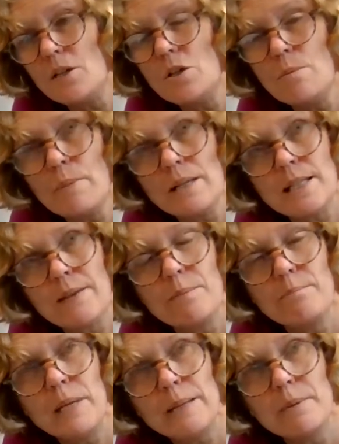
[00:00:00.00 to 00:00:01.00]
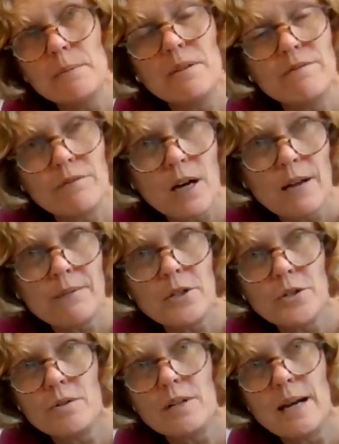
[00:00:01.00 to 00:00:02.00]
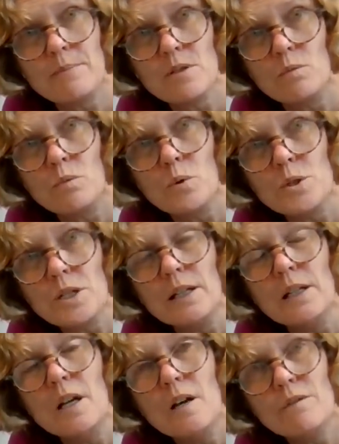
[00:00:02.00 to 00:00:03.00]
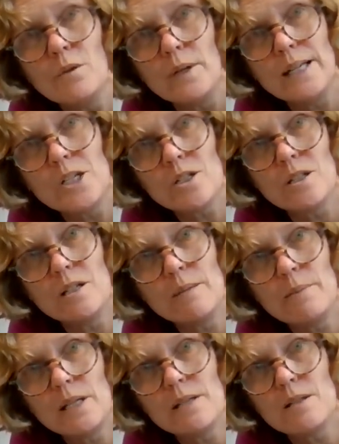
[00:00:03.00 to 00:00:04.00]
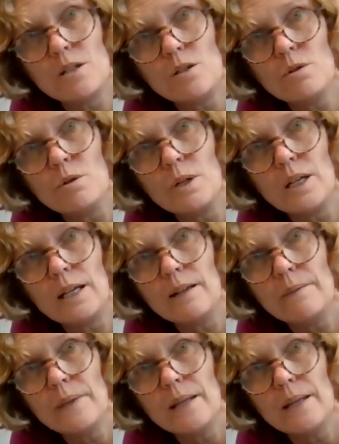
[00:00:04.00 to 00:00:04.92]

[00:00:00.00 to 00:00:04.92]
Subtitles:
you must have a minimum of 500 grams of water for each 30 minutes that you're cooking.